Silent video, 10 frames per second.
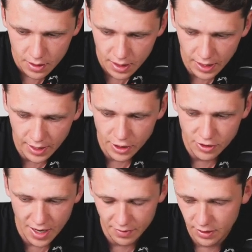and then they
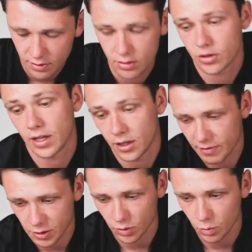drive in. So then the
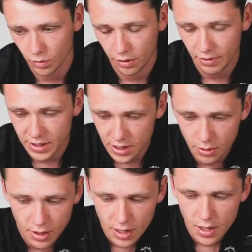Reds will have won
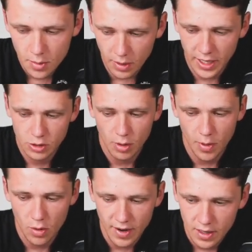3-2, players swap
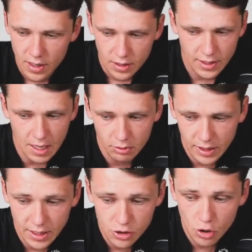over. Now,
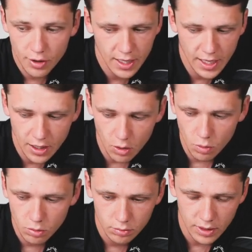they can score in any
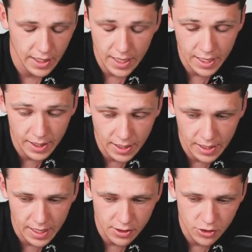goal, in
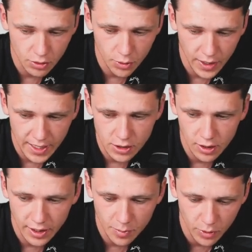any end zone, okay? It's not
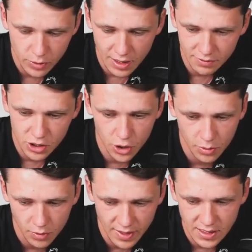like the Blues have 2
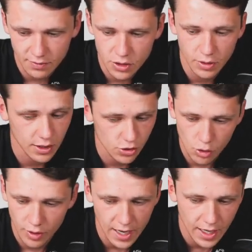and the Reds have 2. They can
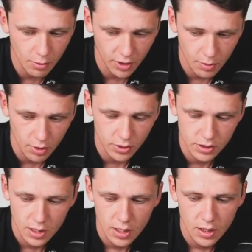score in any one they want.
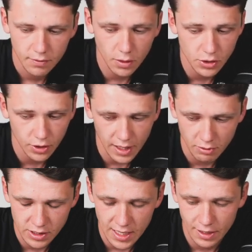Floaters on the
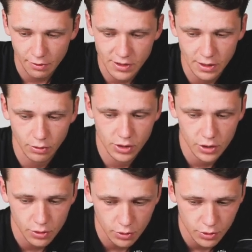outside, obviously look
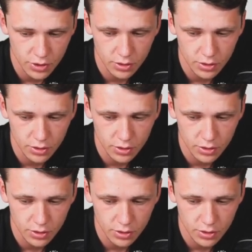to